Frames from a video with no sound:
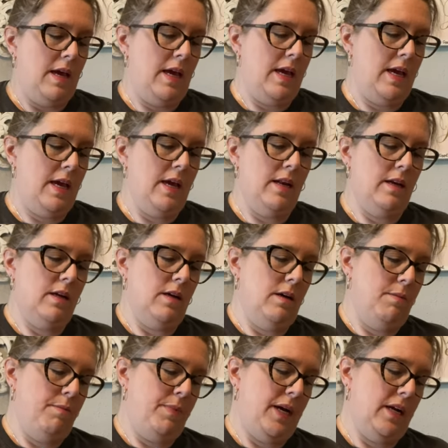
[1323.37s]
and
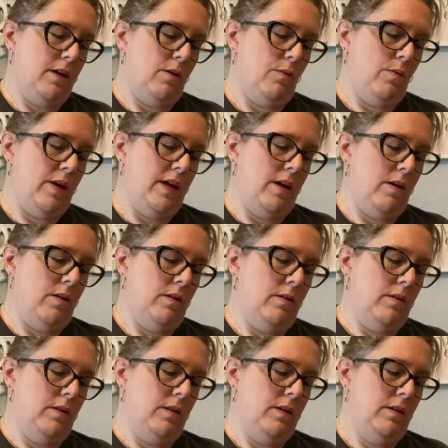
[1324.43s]
come back
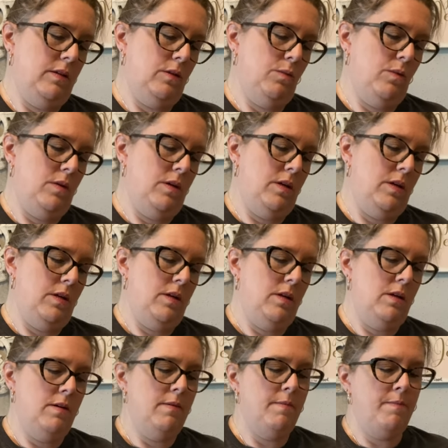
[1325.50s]
around this
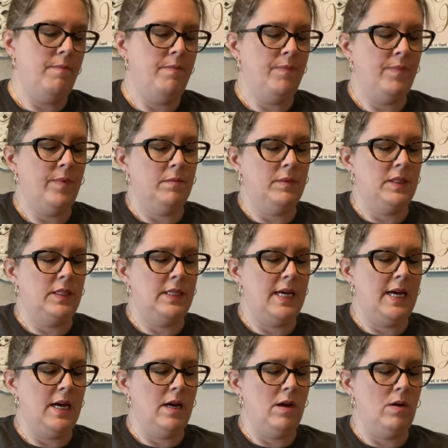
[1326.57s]
one
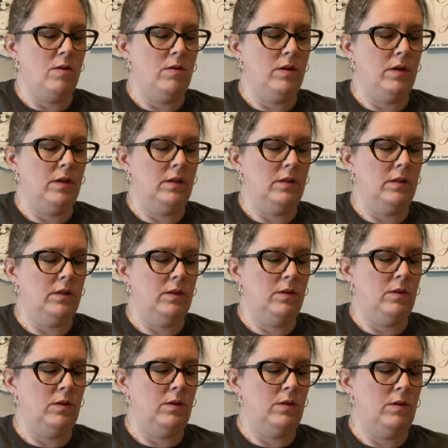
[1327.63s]
down a
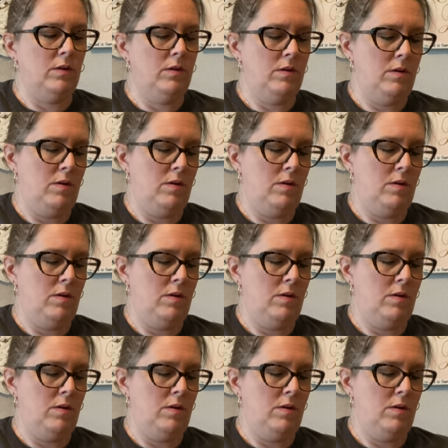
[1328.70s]
little